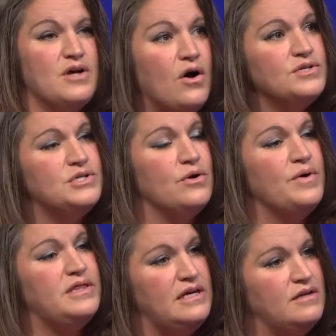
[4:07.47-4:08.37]
also
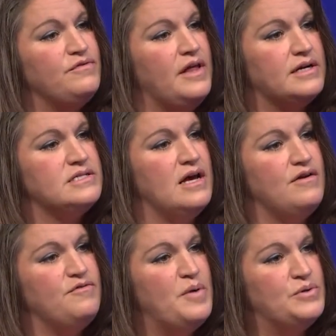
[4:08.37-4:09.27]
with the influx
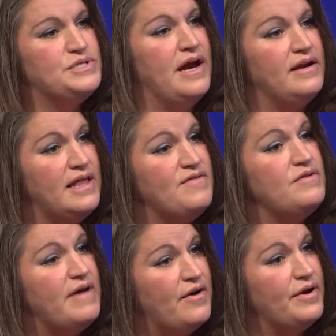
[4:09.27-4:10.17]
of post
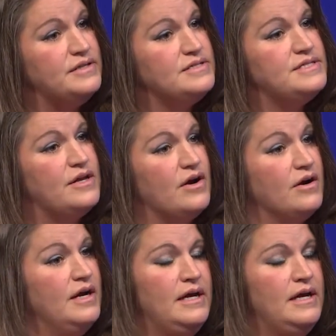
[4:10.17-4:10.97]
9/11 veterans that are